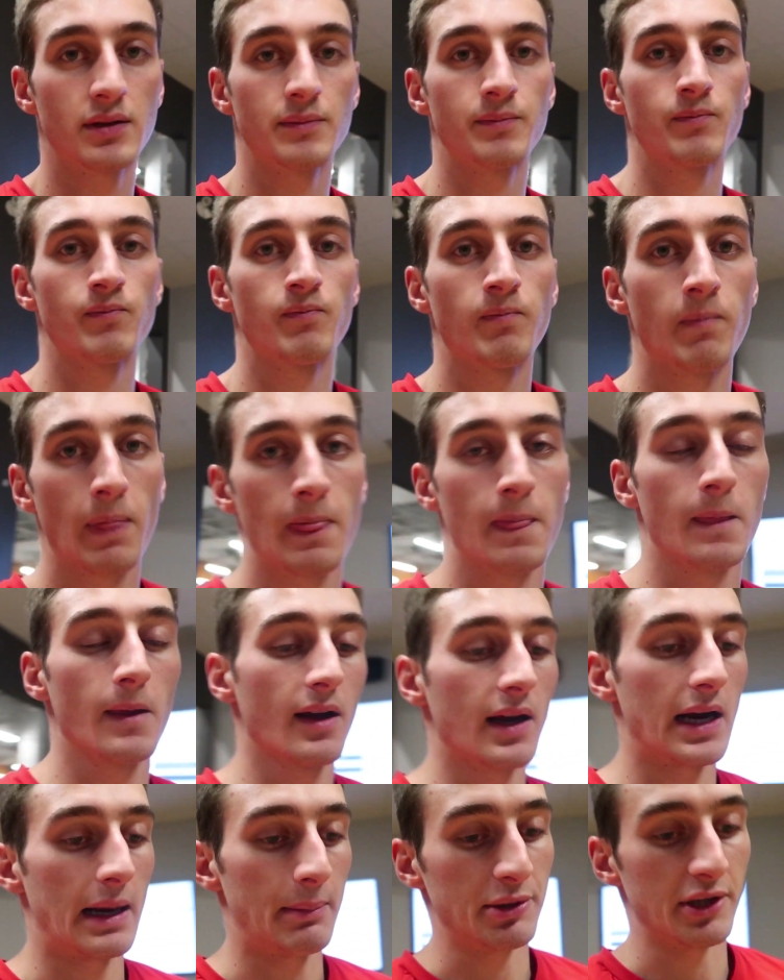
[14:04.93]

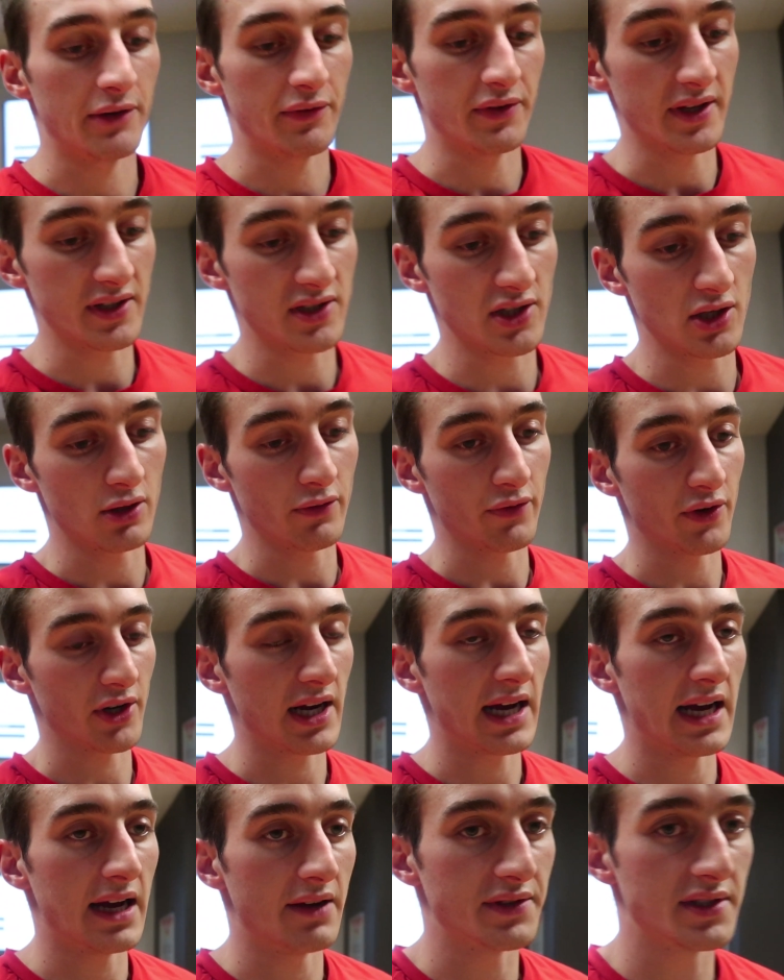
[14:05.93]
A couple different things you can do for
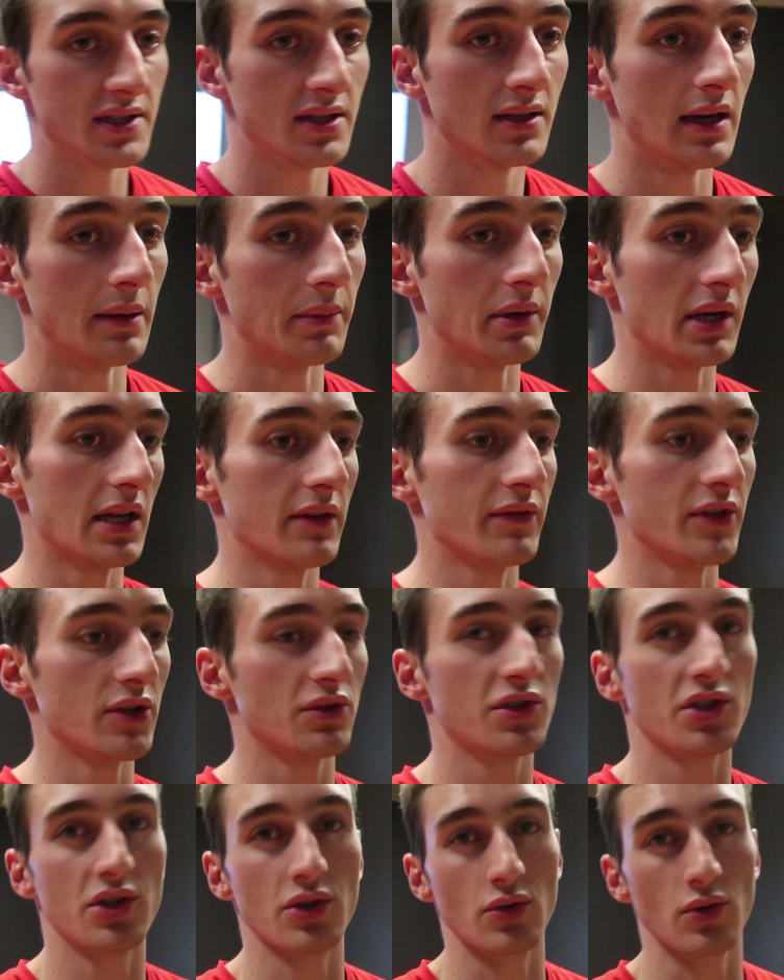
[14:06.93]
calves. I'm gonna give
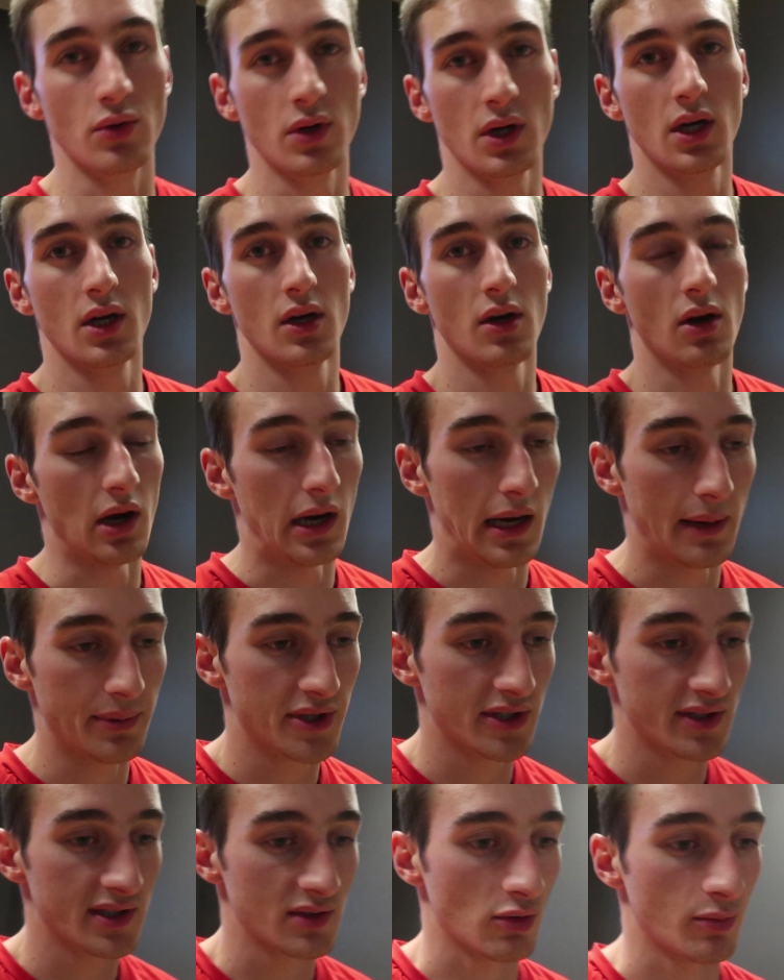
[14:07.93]
you two
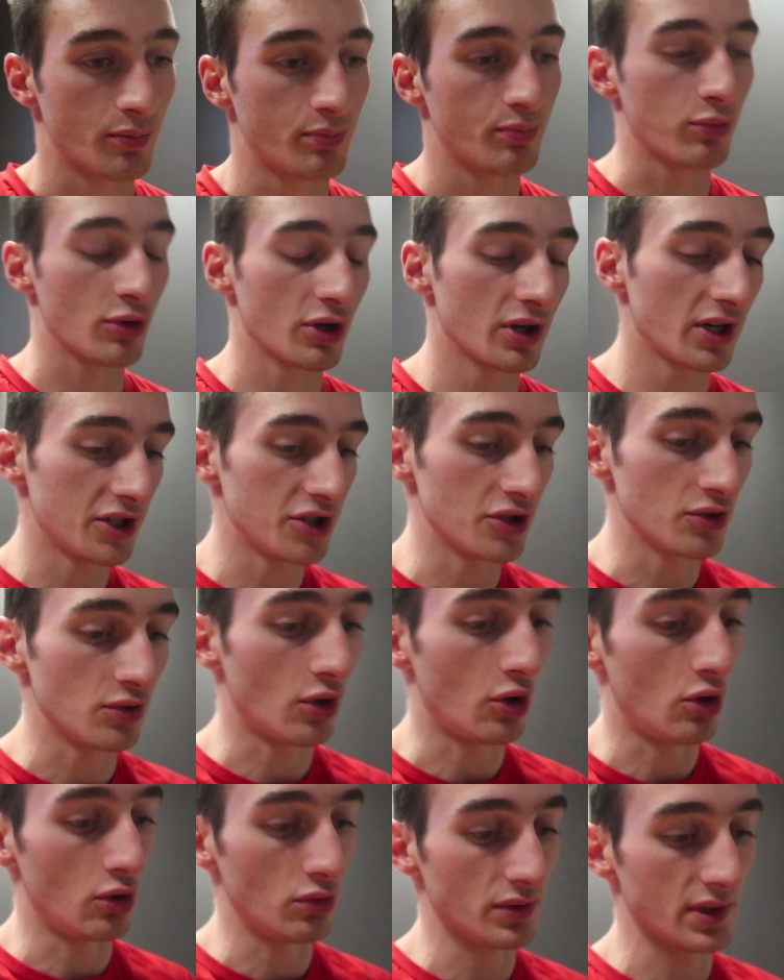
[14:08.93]
options. We're gonna
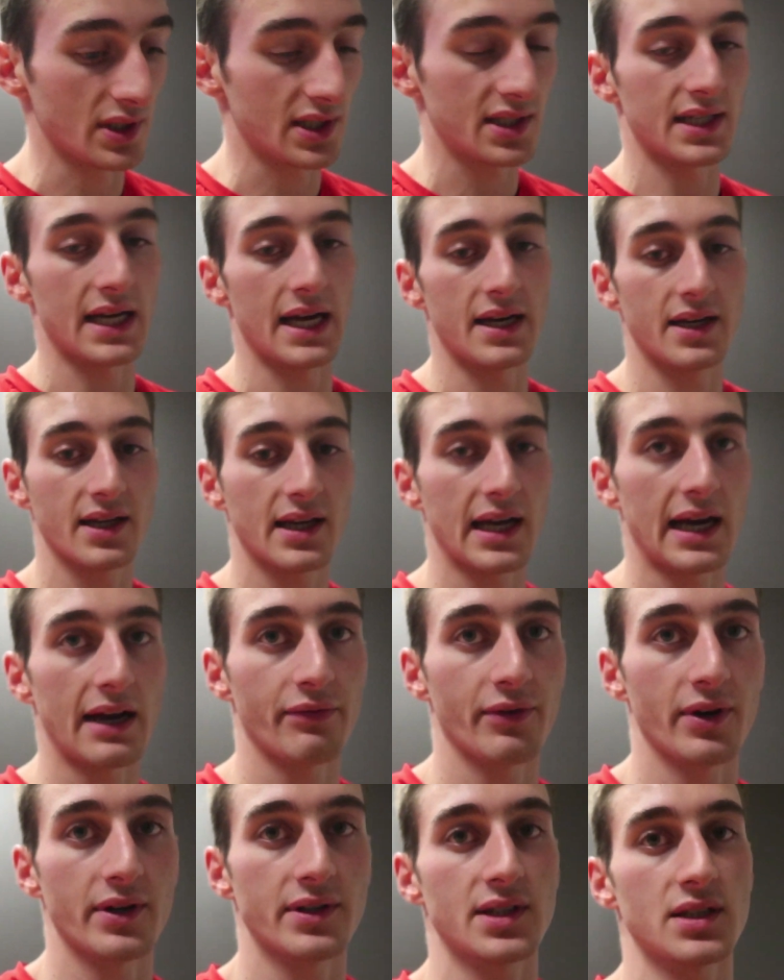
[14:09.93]
do only standing
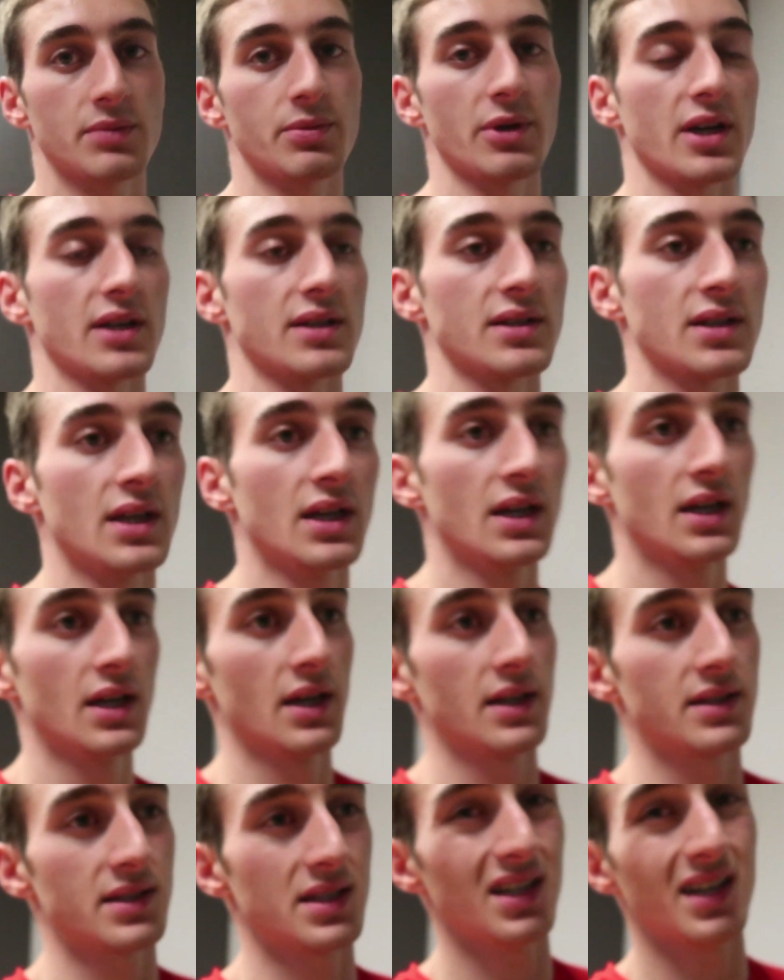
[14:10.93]
calf raises, because
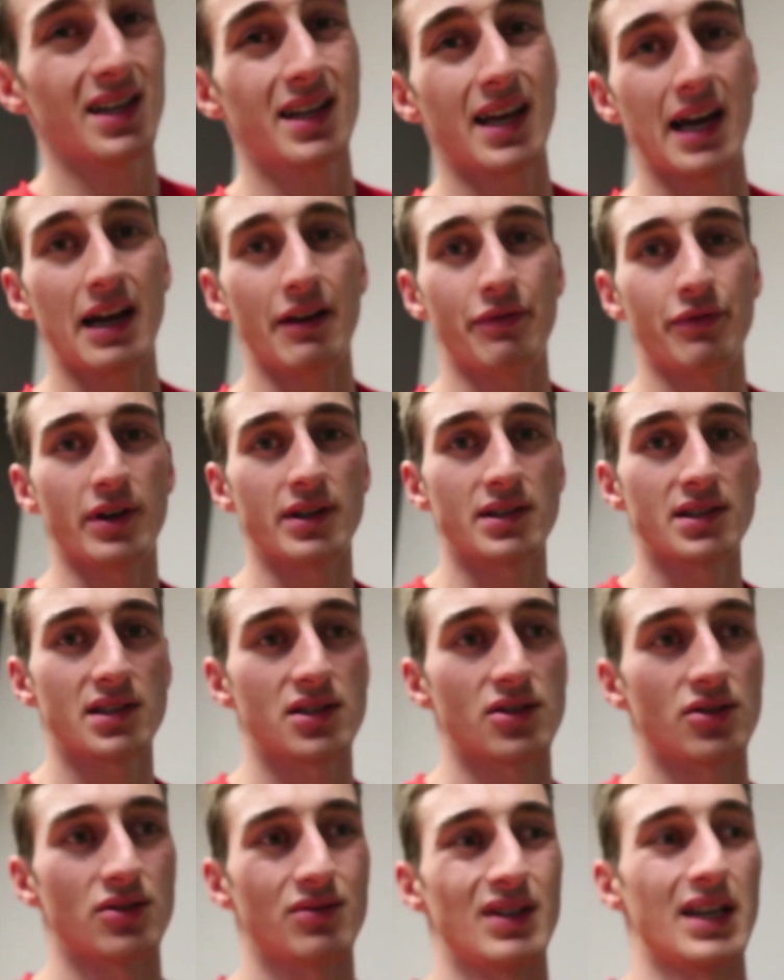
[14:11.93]
seated calf
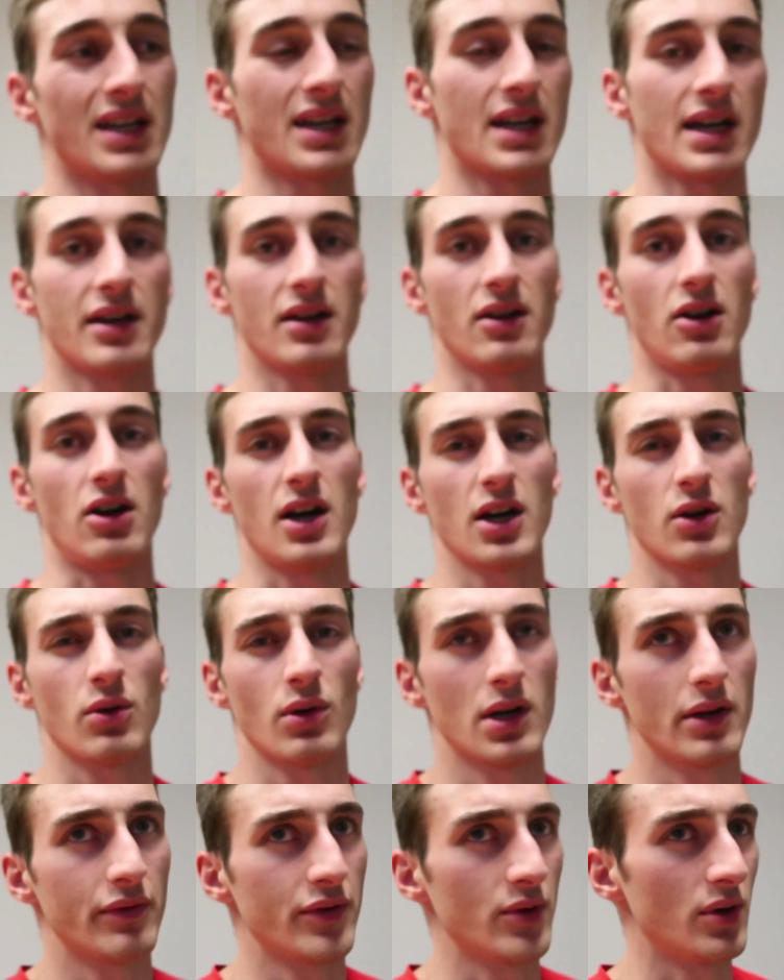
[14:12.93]
raises are like kind of
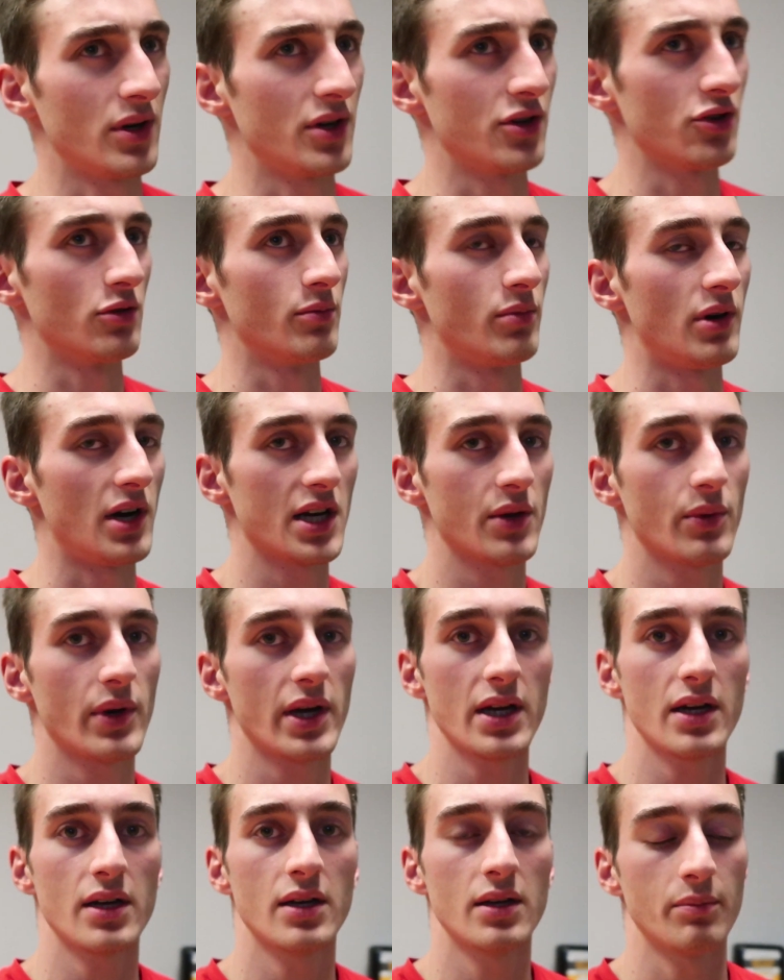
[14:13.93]
awkward if you want to do in body
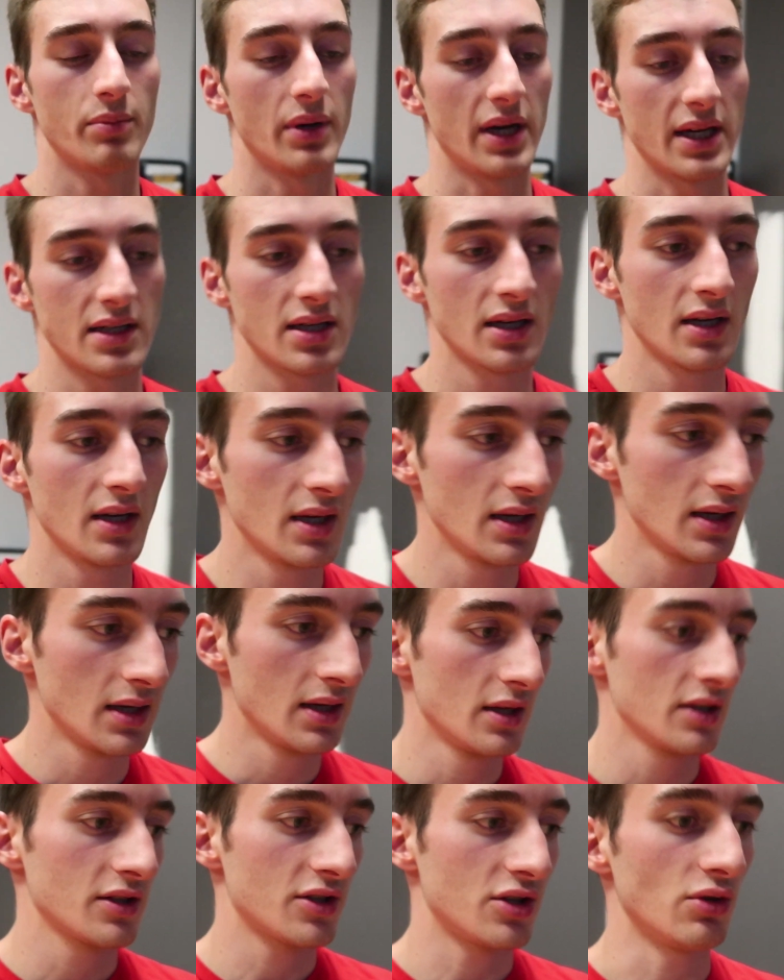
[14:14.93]
weight, but
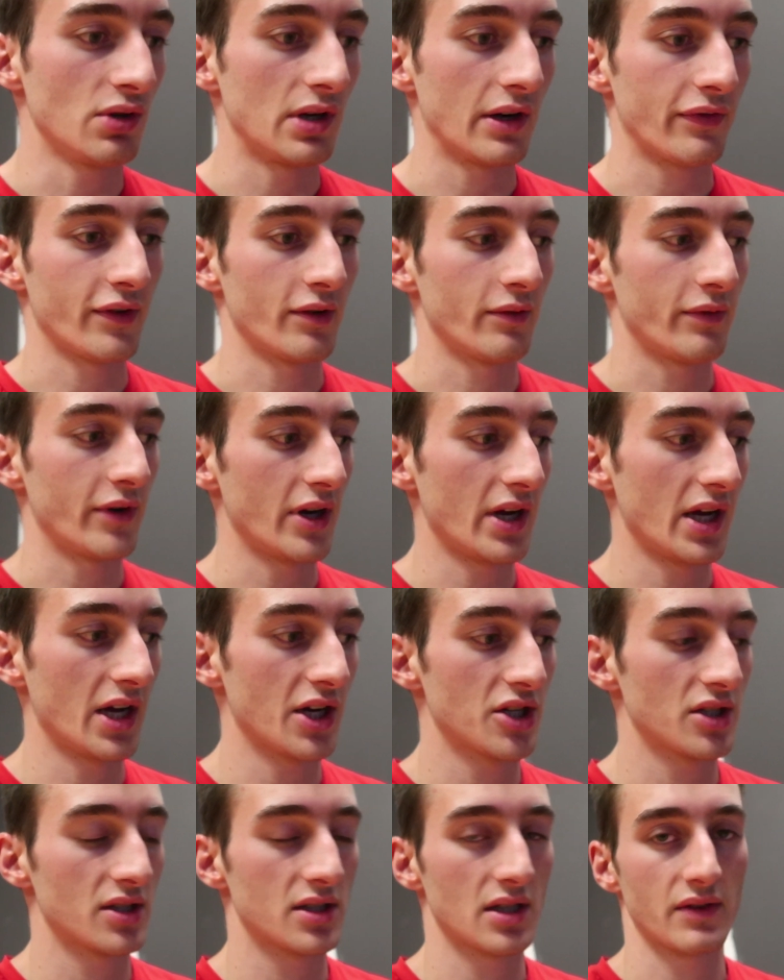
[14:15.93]
two different
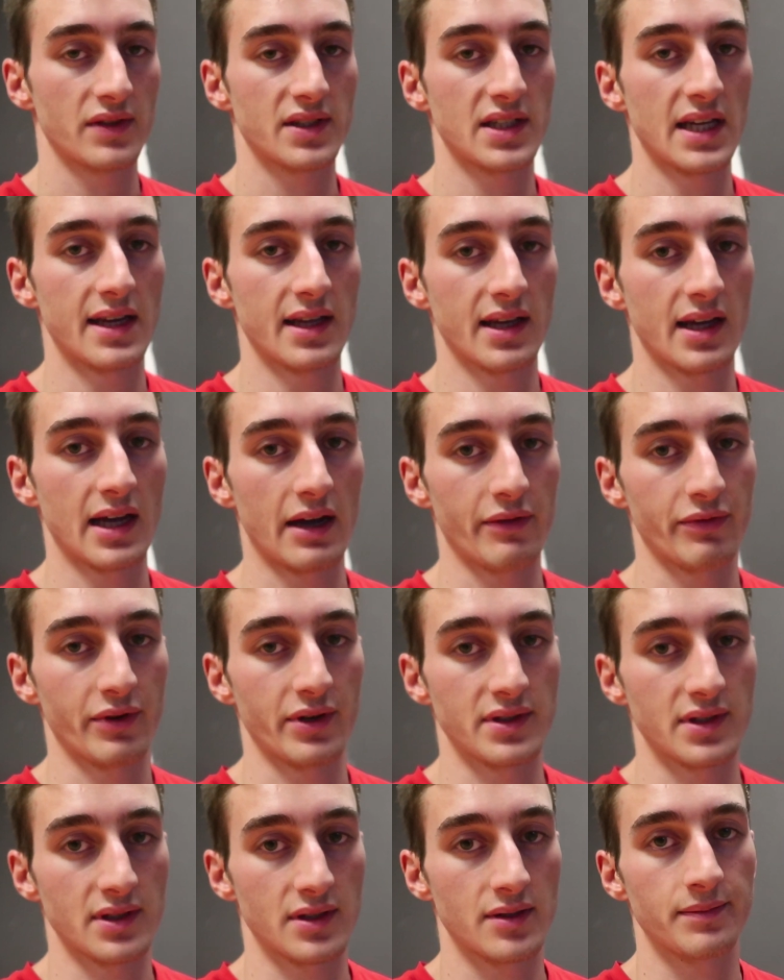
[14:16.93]
variations of standing calf
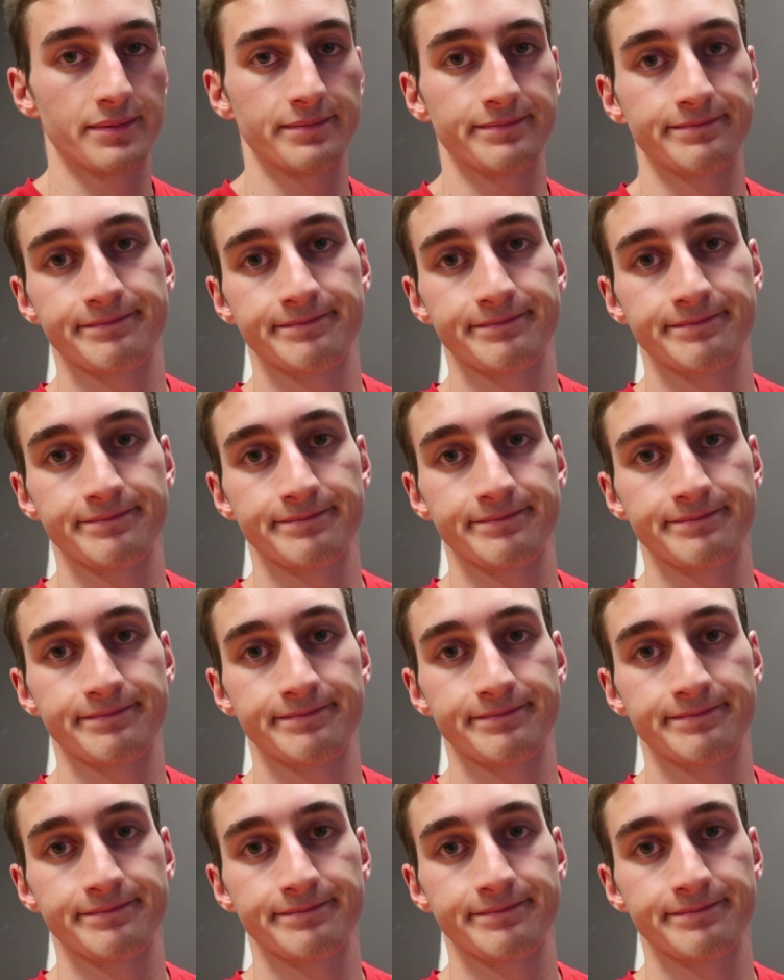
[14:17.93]
raises.